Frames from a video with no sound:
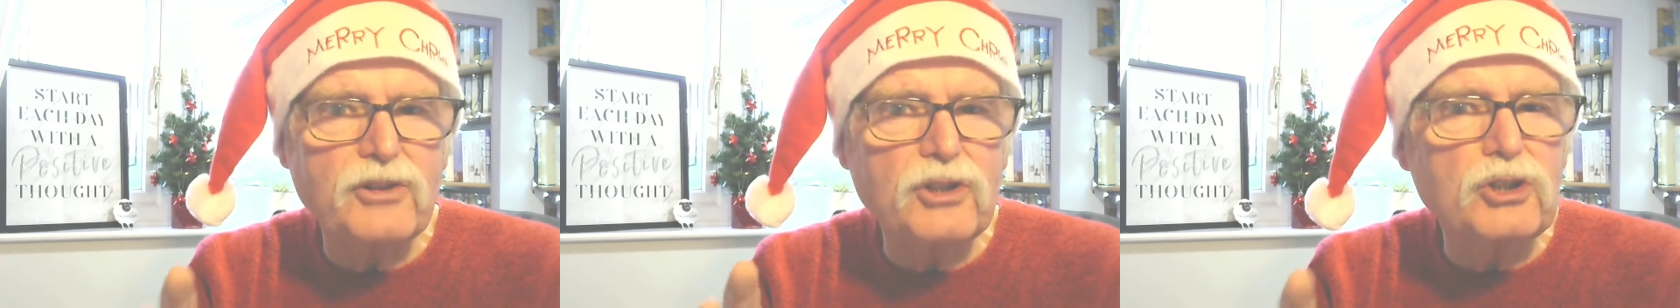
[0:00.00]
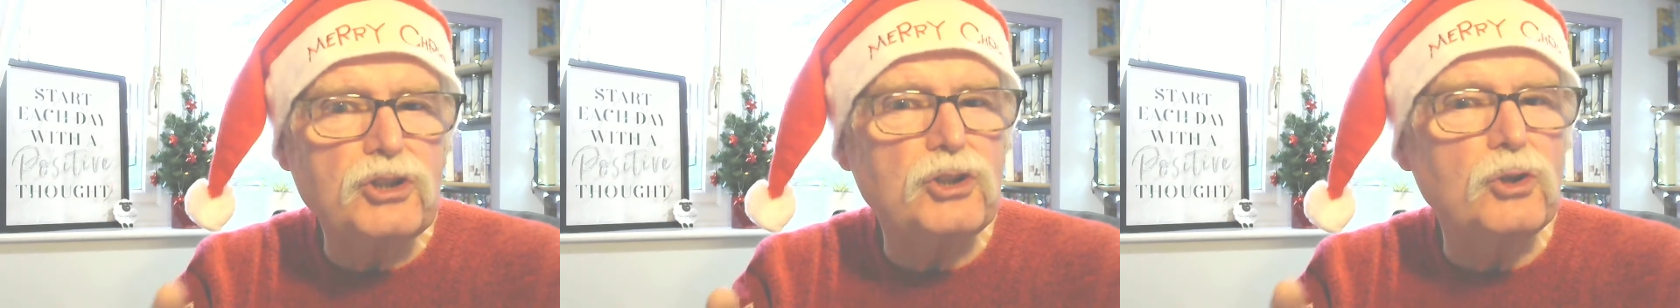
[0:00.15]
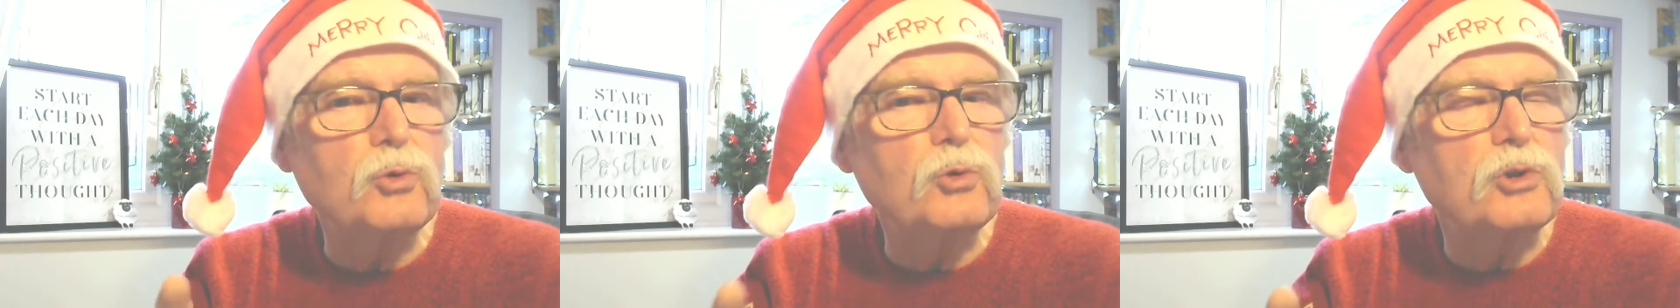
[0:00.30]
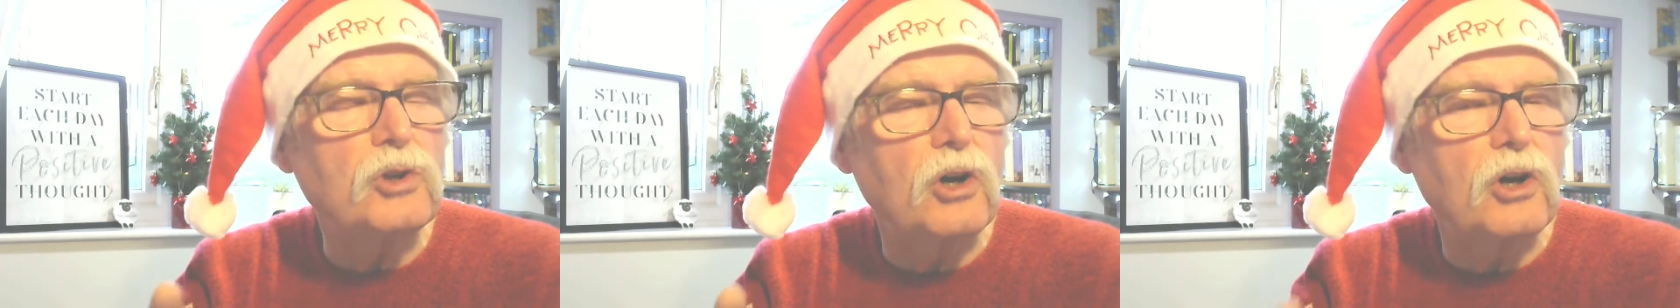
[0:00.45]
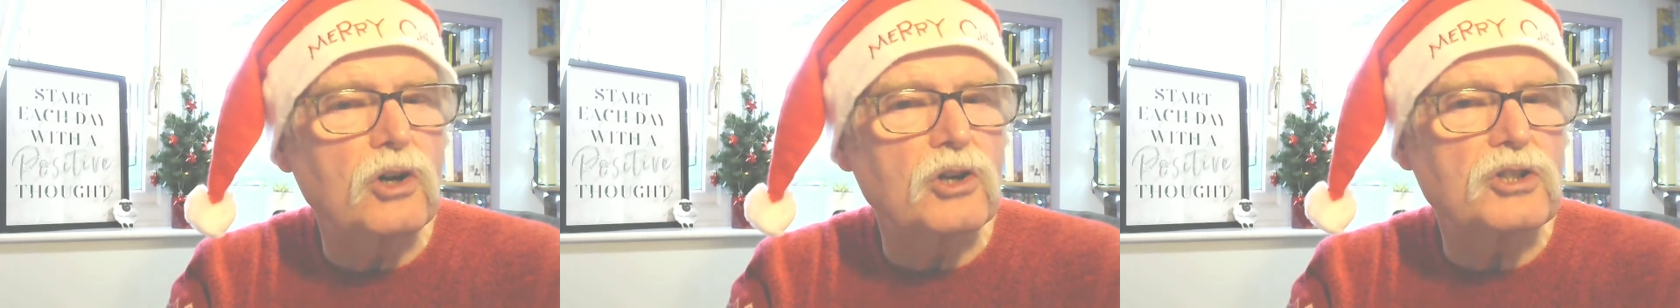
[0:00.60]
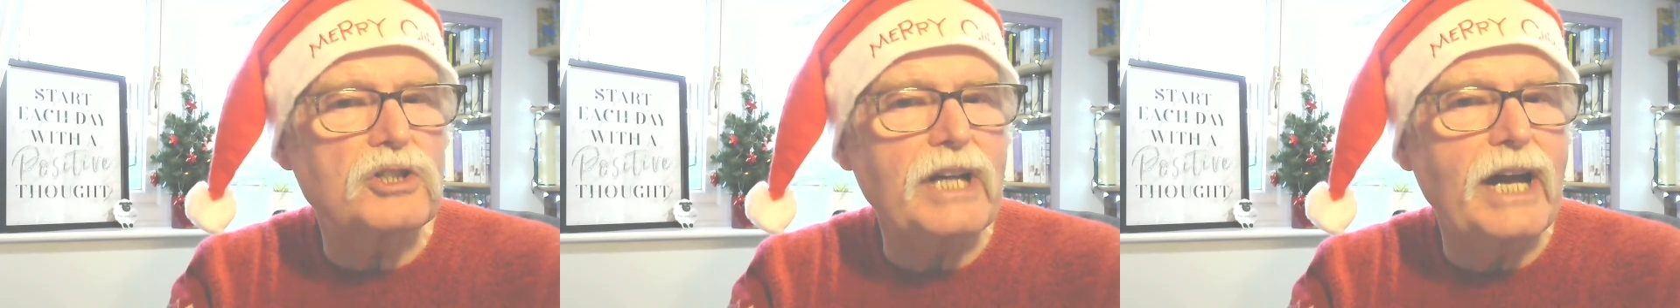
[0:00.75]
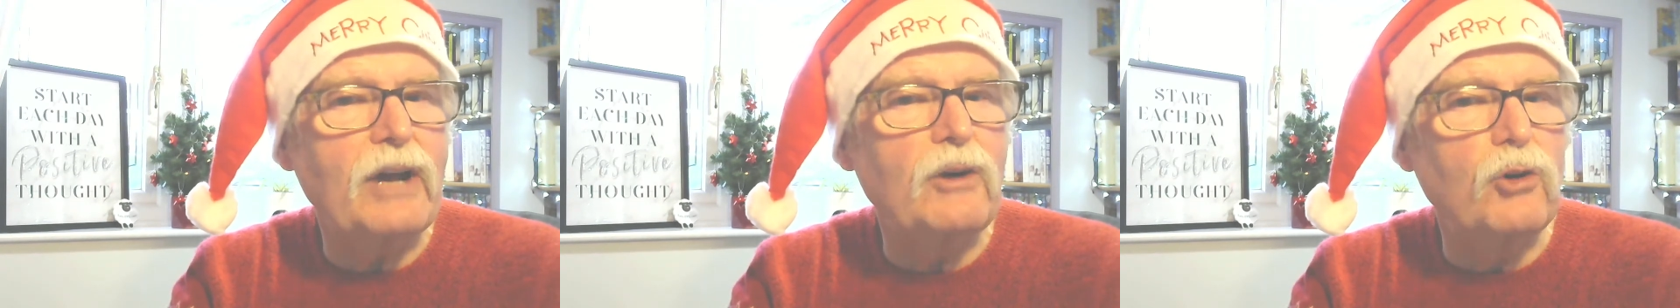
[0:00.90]
the new
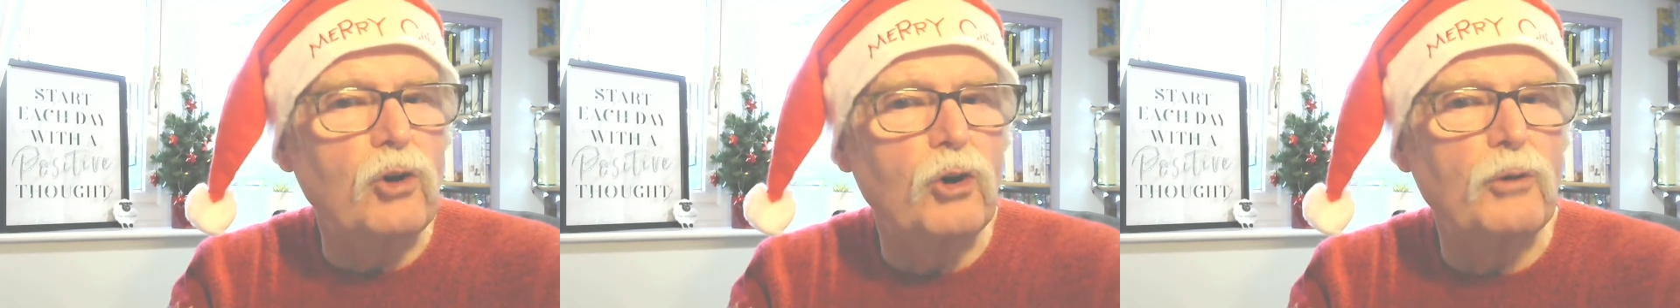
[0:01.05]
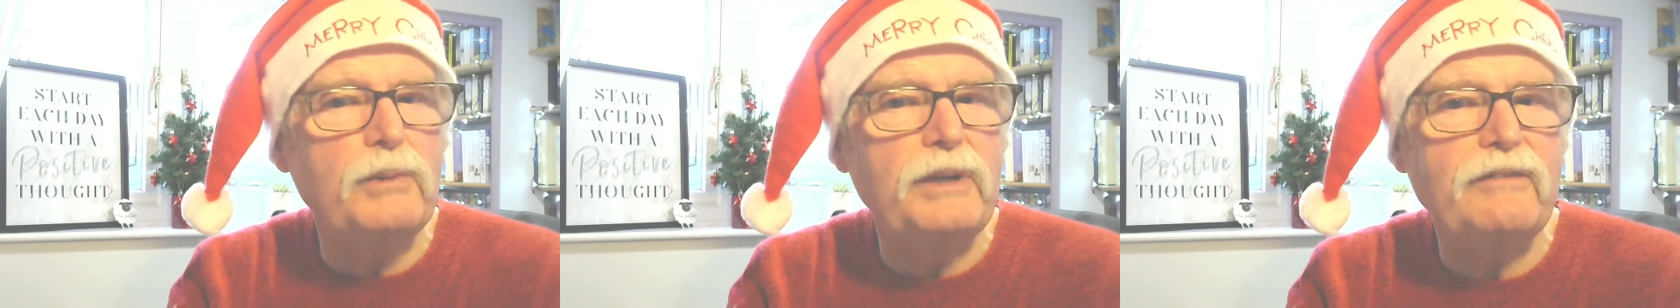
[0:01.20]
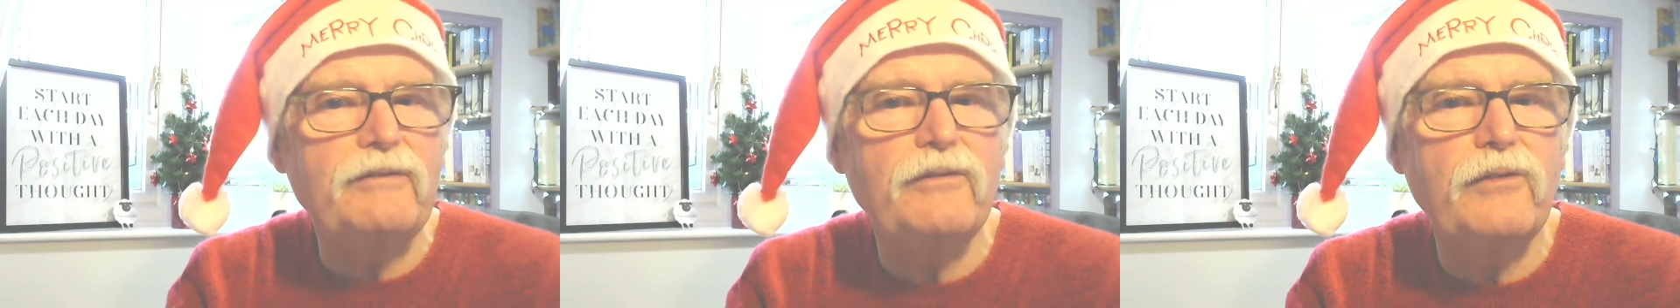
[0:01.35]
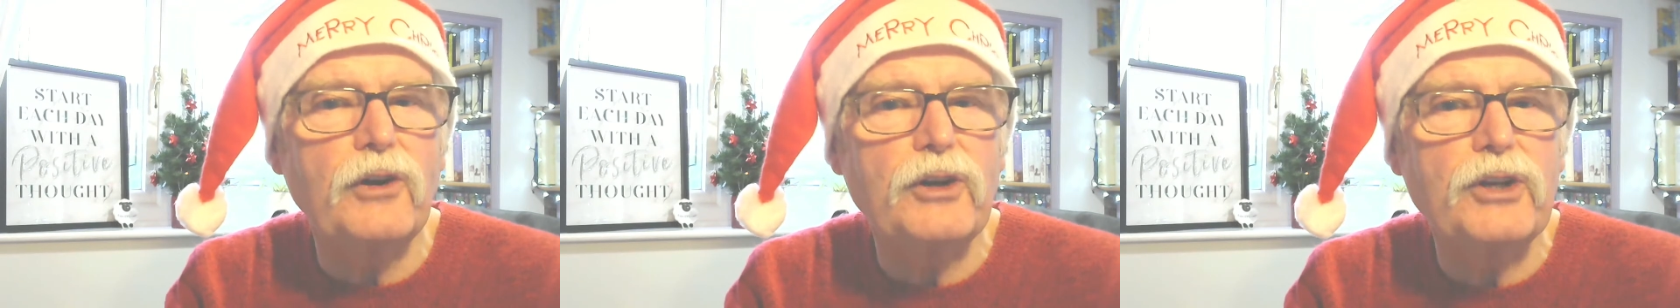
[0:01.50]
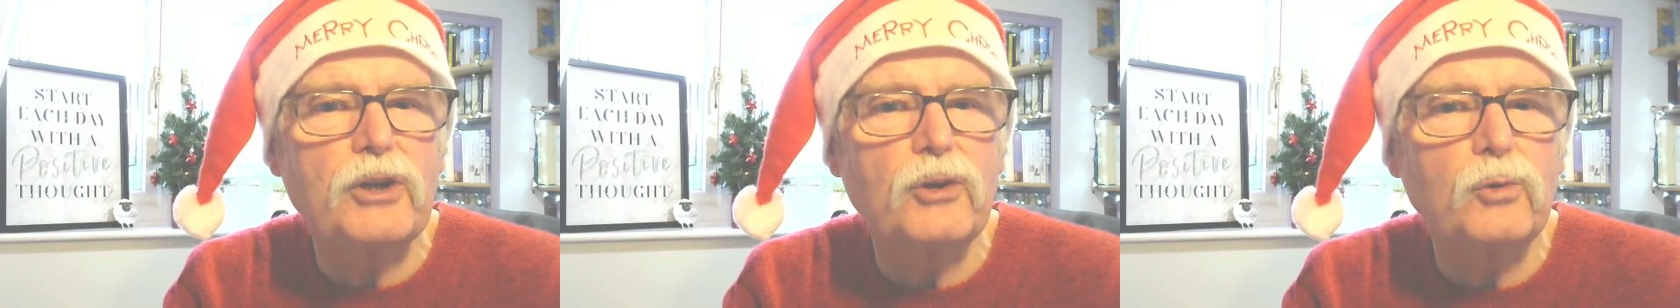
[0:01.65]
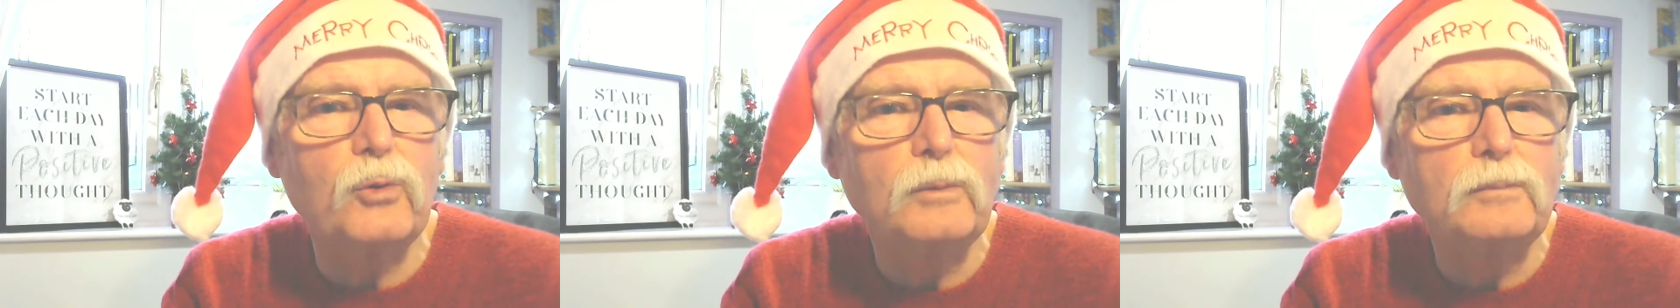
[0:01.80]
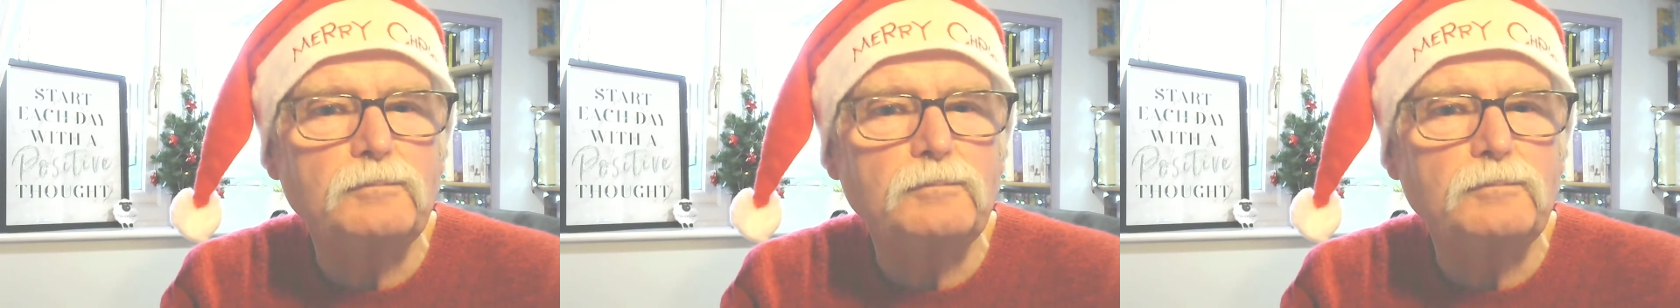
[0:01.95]
doors that are opening for you.